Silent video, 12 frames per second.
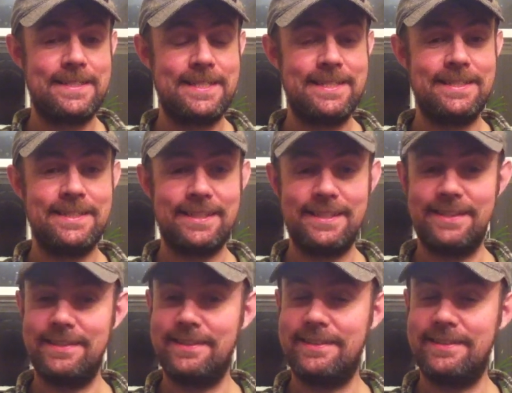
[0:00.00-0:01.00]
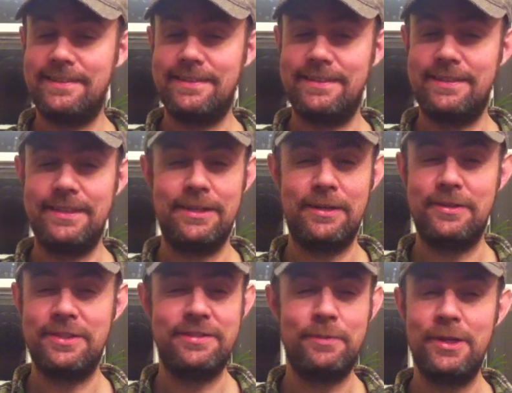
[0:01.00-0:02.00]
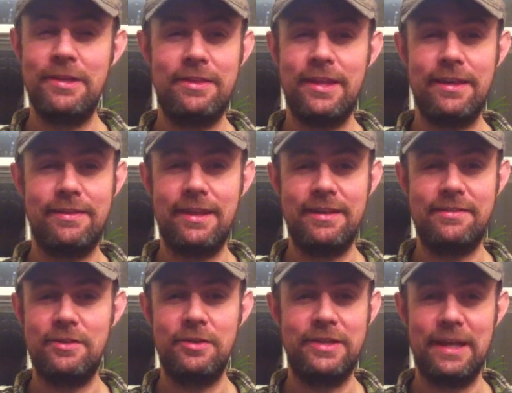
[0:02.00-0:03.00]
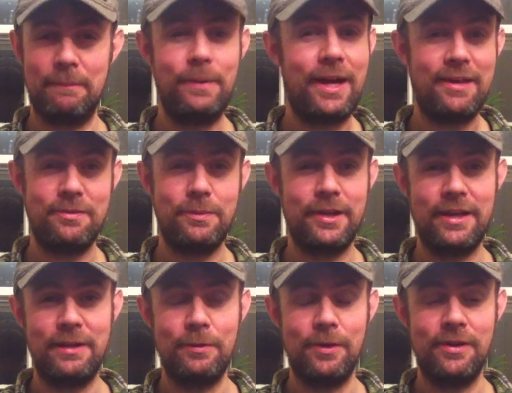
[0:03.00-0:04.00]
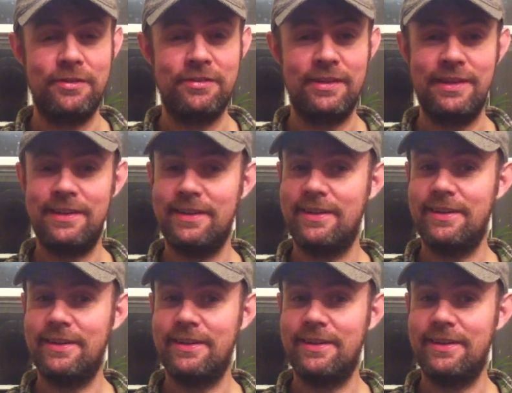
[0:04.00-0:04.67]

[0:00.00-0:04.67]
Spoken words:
then, just when you think things couldn't get possibly any worse,